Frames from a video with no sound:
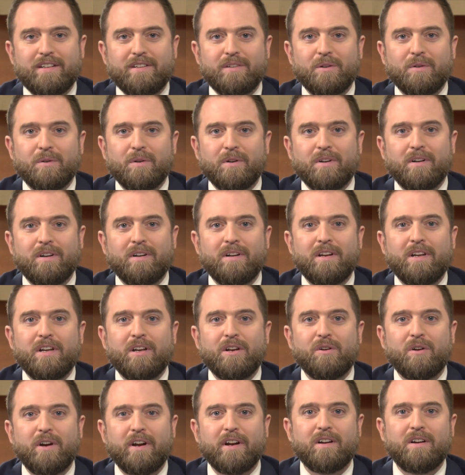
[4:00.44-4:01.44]
your
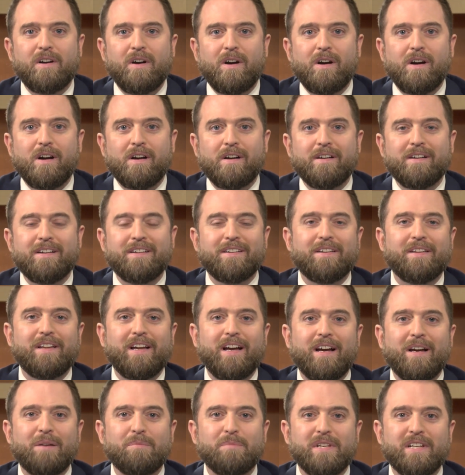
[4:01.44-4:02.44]
credit card
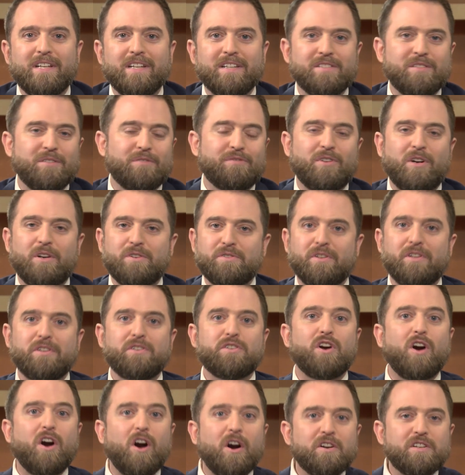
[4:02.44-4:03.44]
because a fraudulent
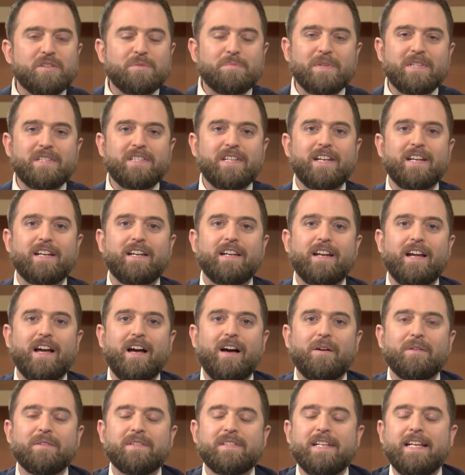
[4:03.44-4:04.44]
charge had been taken
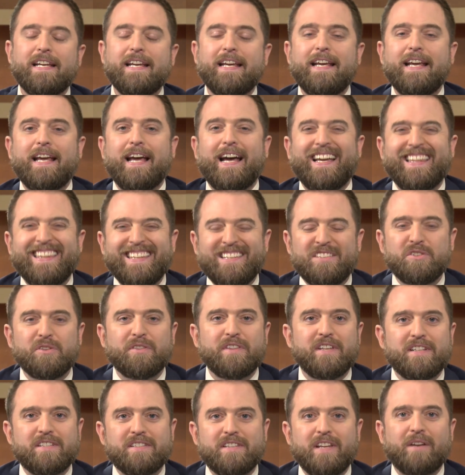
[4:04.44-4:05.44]
out. These are
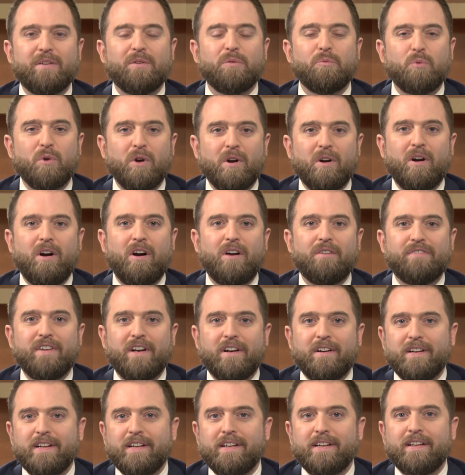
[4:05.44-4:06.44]
things that we're all
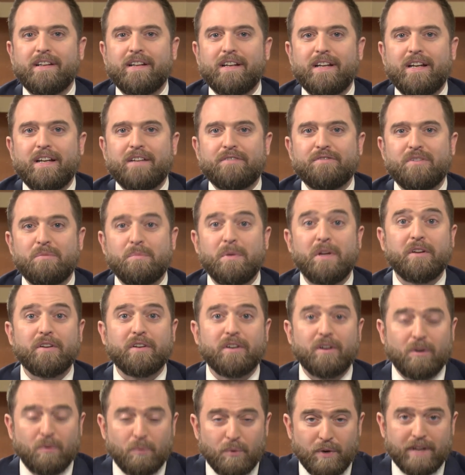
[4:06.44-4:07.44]
very
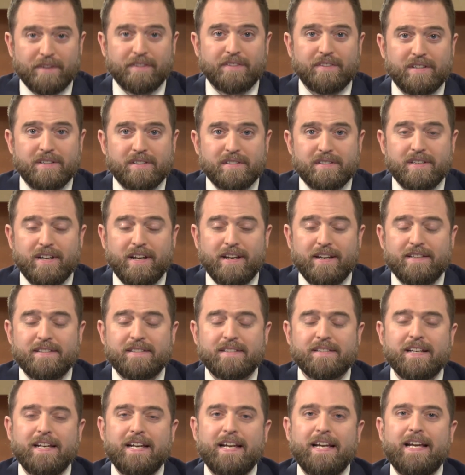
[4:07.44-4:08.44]
familiar with these
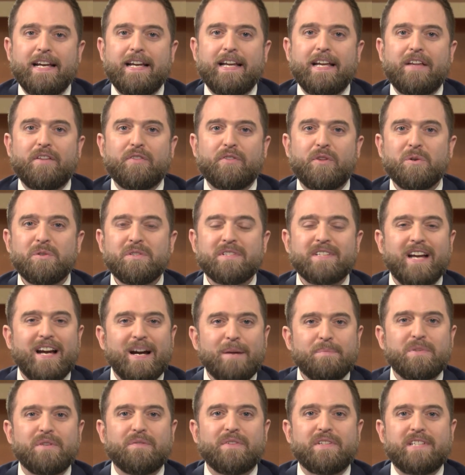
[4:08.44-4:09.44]
days. Those
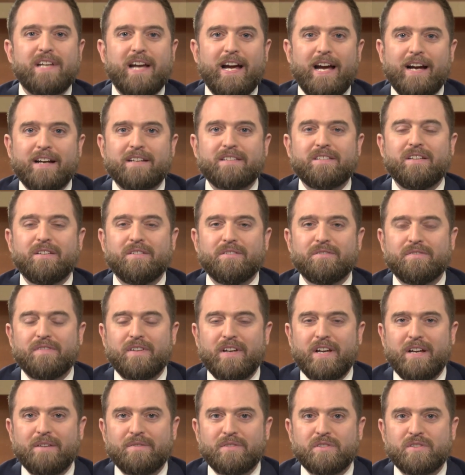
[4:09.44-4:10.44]
types of attacks
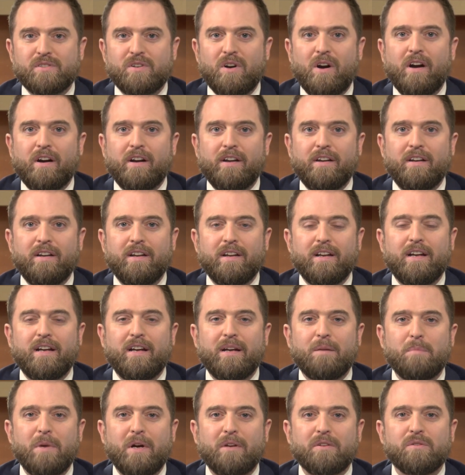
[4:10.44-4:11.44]
have started
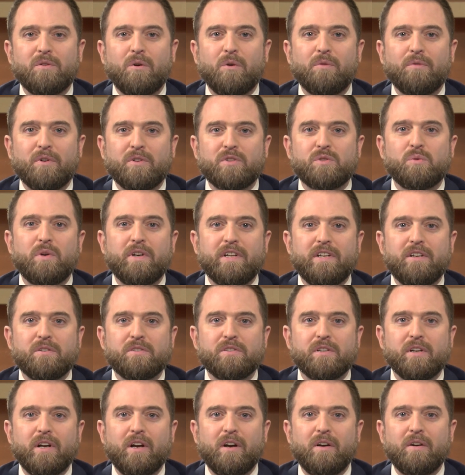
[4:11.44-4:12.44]
about over 20
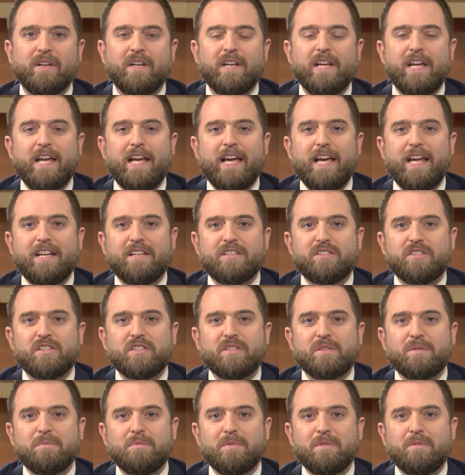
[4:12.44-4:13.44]
years ago, and it's
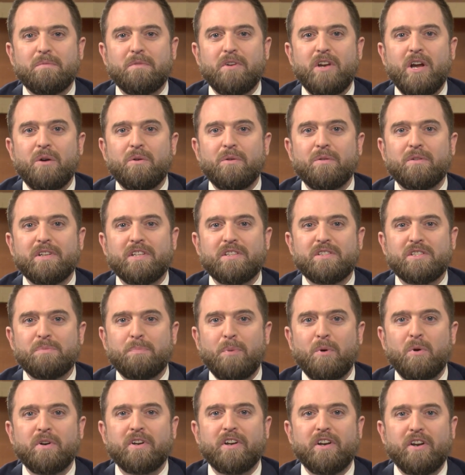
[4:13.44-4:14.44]
it's
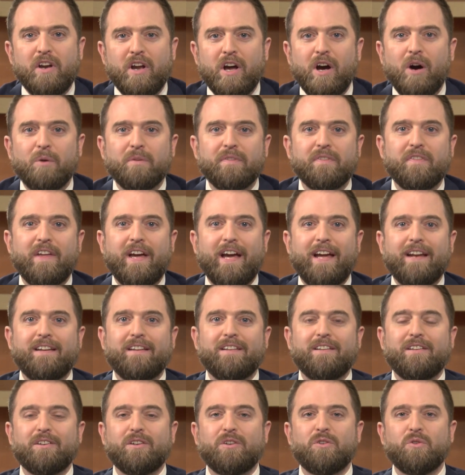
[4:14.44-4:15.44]
important to note that
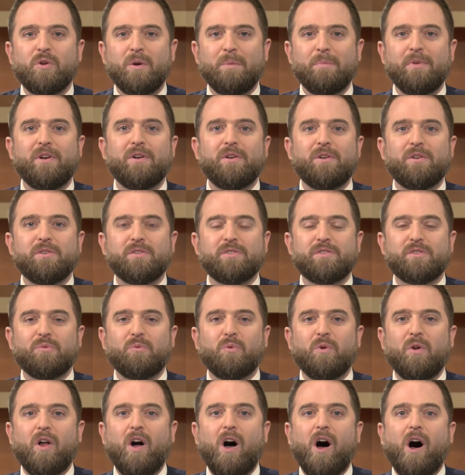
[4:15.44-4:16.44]
criminals
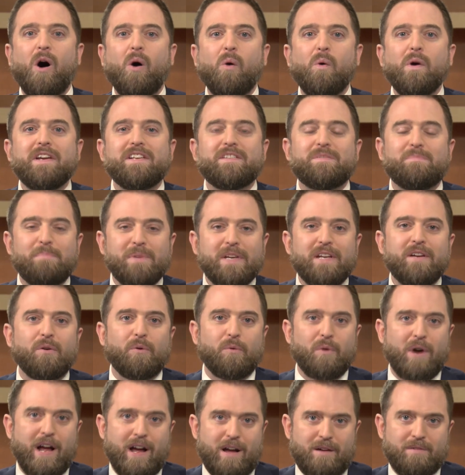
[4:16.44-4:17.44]
will always be
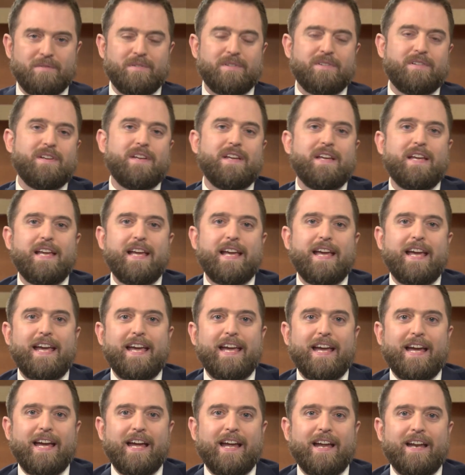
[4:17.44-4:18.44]
around.
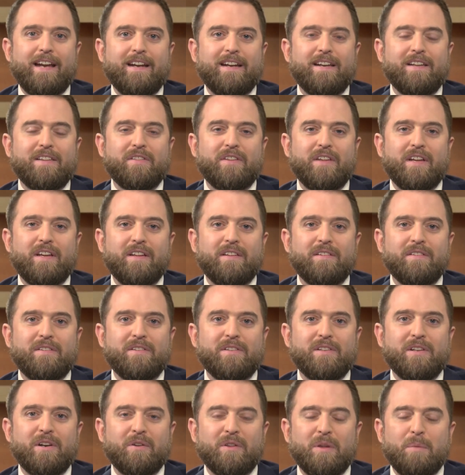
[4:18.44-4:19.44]
And in